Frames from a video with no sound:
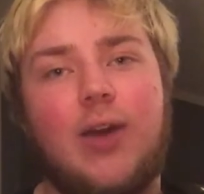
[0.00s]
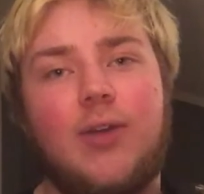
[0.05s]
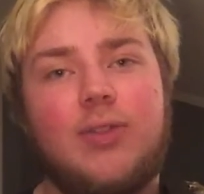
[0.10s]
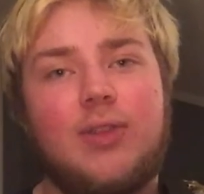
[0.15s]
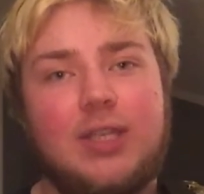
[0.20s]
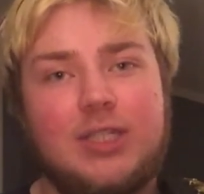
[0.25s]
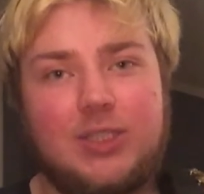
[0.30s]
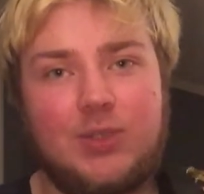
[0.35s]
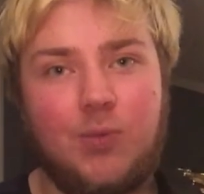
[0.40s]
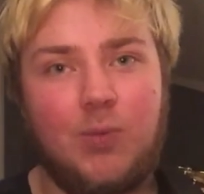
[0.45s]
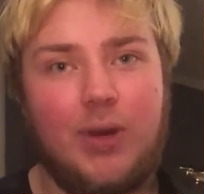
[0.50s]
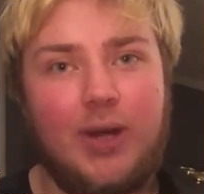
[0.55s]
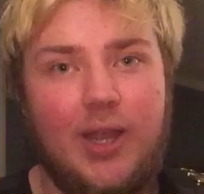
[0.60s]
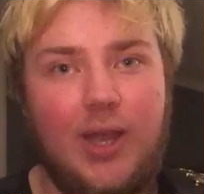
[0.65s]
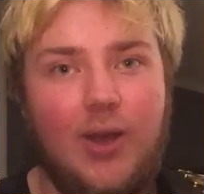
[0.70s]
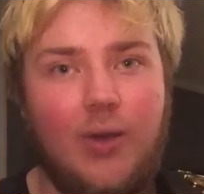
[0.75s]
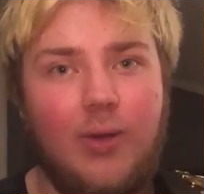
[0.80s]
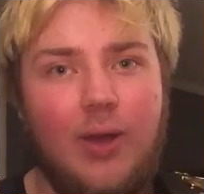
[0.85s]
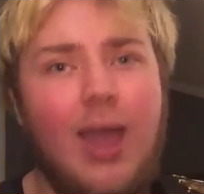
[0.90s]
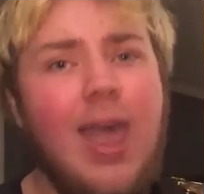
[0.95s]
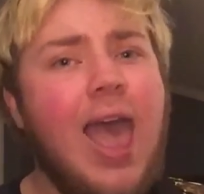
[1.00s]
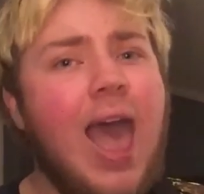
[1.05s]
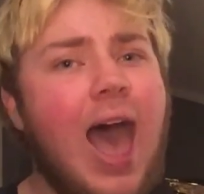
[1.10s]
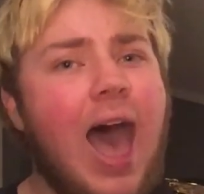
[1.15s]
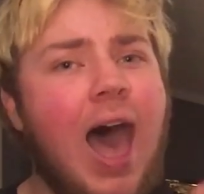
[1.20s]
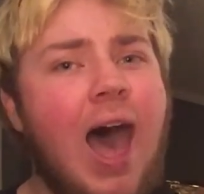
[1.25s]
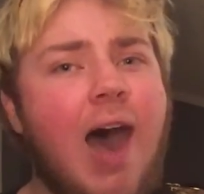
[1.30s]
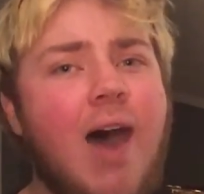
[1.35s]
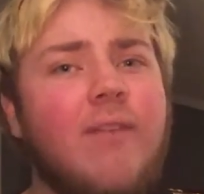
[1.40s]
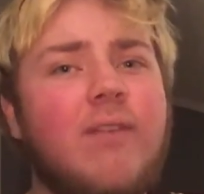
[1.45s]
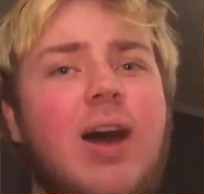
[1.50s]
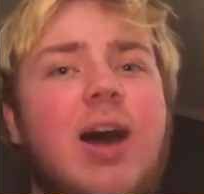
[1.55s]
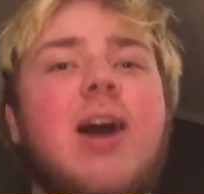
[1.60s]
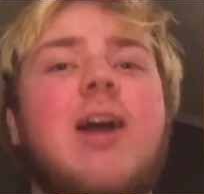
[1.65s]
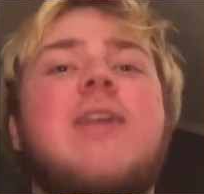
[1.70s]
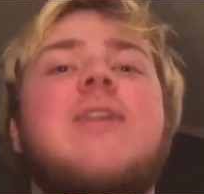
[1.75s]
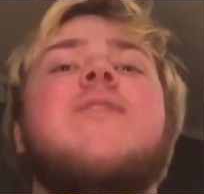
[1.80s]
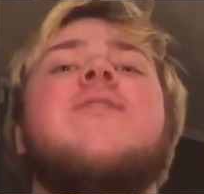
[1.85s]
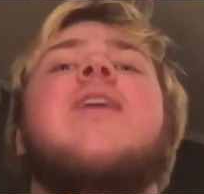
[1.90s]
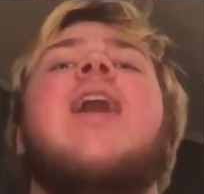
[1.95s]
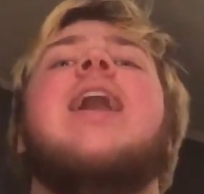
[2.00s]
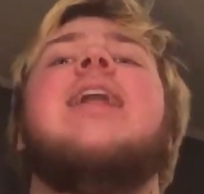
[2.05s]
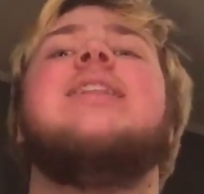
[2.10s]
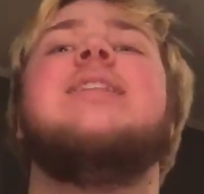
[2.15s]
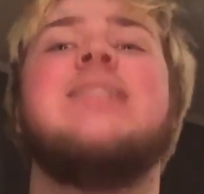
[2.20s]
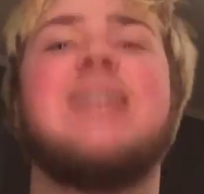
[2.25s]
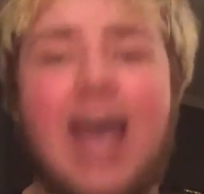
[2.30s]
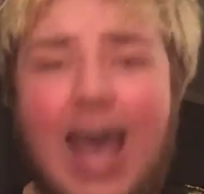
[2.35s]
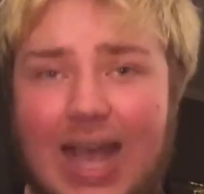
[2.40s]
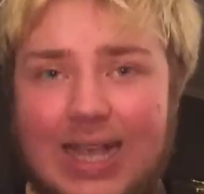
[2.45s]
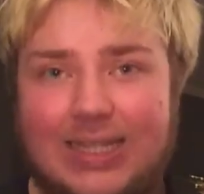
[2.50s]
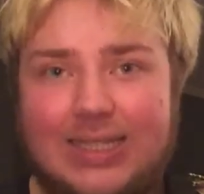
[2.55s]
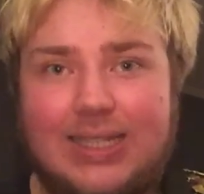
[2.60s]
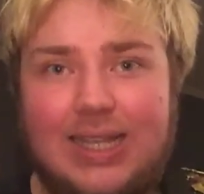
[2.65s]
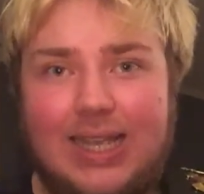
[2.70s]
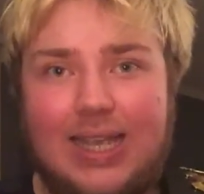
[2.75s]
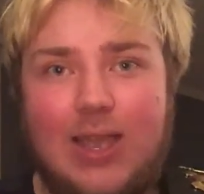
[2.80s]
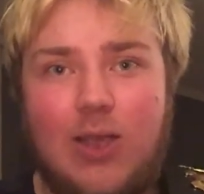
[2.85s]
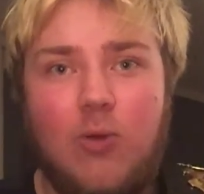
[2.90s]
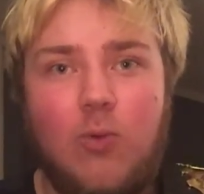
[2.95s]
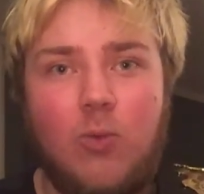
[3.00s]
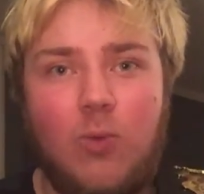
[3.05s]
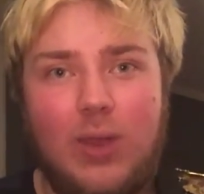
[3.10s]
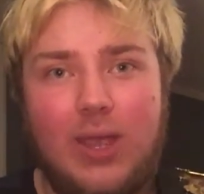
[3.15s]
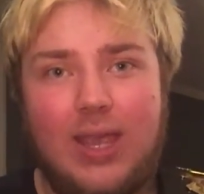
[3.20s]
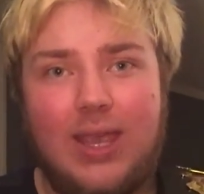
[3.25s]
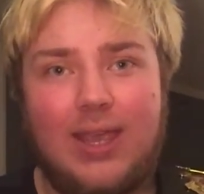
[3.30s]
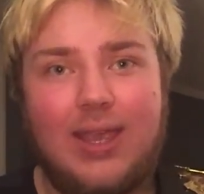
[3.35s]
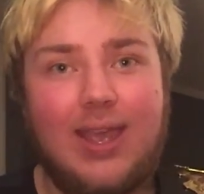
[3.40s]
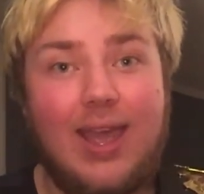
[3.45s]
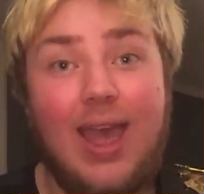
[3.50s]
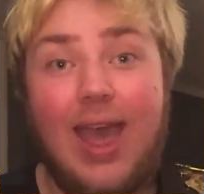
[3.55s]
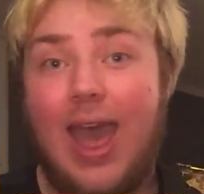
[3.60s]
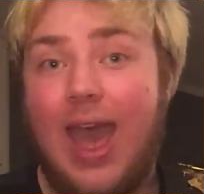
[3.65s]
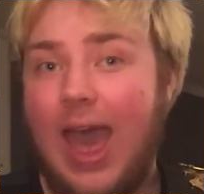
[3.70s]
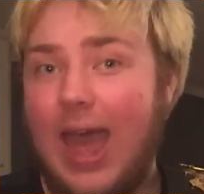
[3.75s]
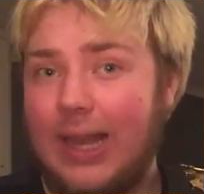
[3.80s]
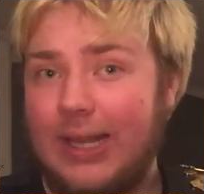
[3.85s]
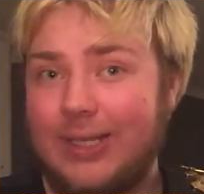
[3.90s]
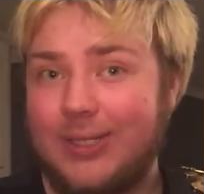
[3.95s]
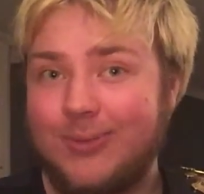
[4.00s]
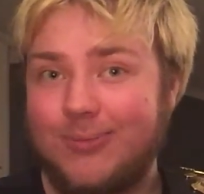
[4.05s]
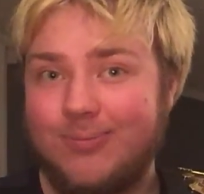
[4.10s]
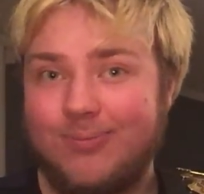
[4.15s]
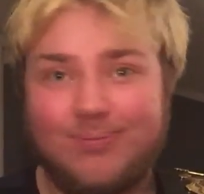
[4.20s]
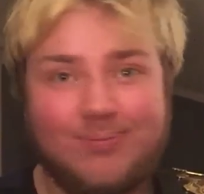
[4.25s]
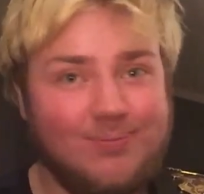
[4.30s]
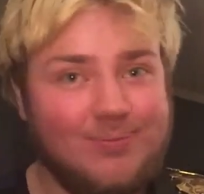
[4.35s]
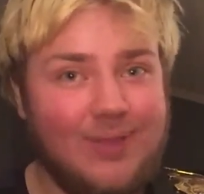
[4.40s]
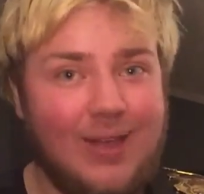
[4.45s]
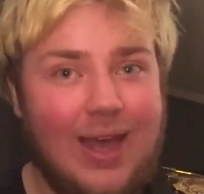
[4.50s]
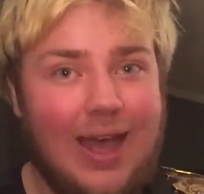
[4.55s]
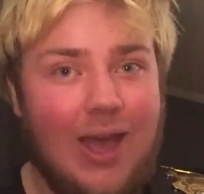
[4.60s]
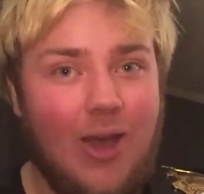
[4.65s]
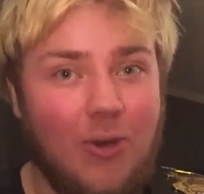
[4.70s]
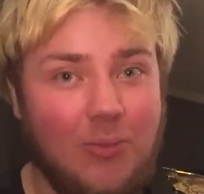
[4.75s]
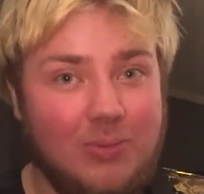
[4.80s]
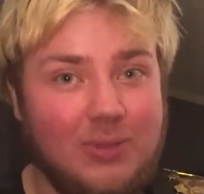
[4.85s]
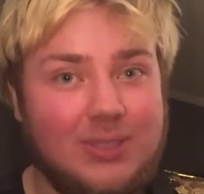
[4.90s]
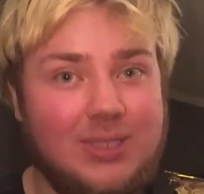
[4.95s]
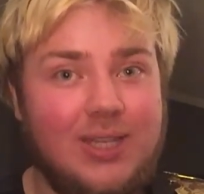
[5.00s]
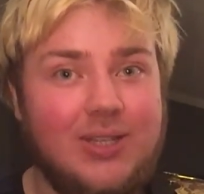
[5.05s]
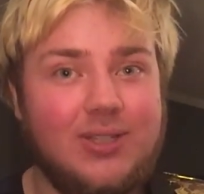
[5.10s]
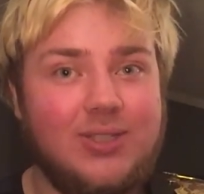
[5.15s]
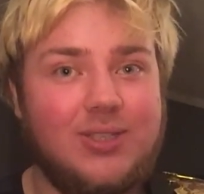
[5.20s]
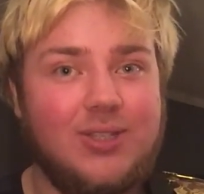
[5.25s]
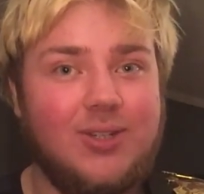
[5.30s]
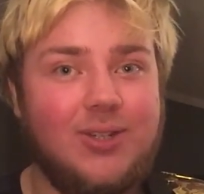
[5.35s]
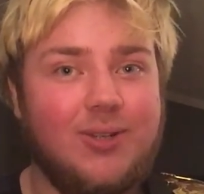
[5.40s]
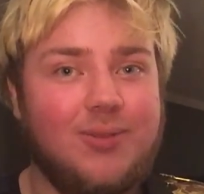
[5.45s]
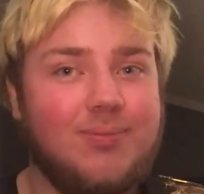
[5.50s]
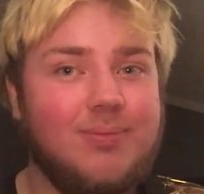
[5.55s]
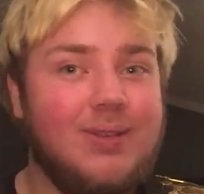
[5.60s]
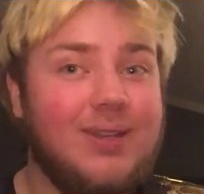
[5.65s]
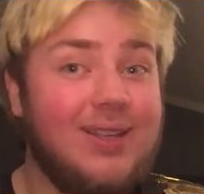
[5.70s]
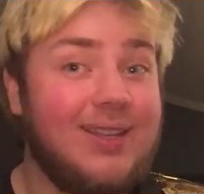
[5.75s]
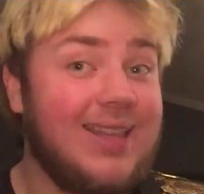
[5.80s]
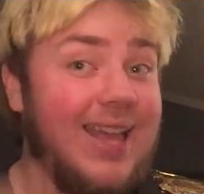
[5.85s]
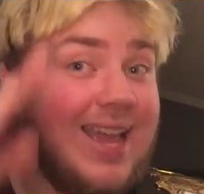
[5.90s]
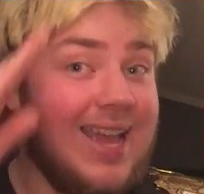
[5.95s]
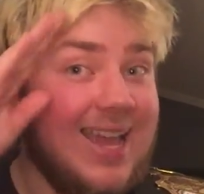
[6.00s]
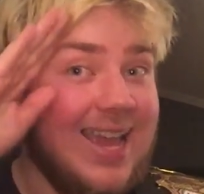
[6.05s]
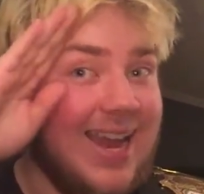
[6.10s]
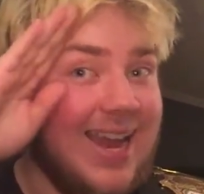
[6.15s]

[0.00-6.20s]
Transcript: out this video. Have a fantastic week, and I hope to see you soon. Take